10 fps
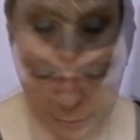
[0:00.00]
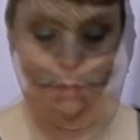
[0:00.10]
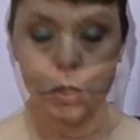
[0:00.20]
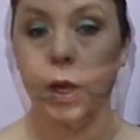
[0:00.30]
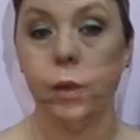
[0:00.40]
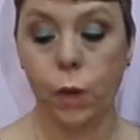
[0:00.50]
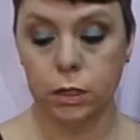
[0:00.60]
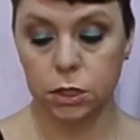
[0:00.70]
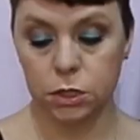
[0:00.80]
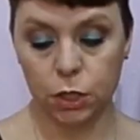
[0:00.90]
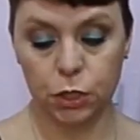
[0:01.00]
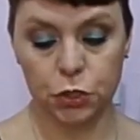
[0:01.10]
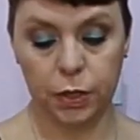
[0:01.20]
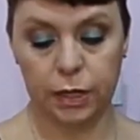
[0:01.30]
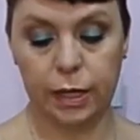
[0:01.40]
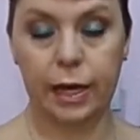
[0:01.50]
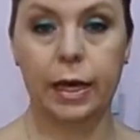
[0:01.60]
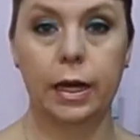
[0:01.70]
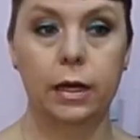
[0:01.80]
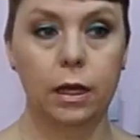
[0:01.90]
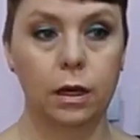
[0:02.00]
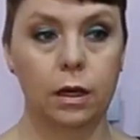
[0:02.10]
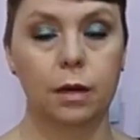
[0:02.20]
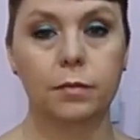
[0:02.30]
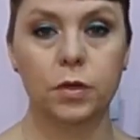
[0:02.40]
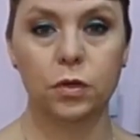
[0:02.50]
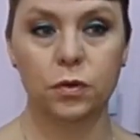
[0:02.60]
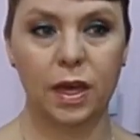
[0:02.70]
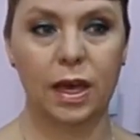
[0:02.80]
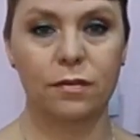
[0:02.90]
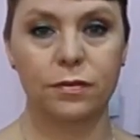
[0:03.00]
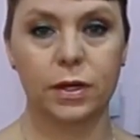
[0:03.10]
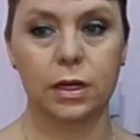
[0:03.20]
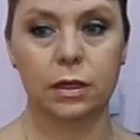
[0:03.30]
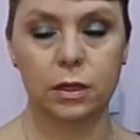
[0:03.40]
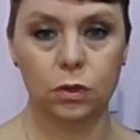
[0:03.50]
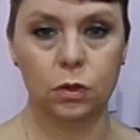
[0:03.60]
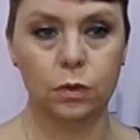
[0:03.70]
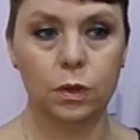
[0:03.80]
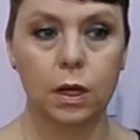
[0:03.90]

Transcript: So I walked into Dollar Tree, and they had, they have the little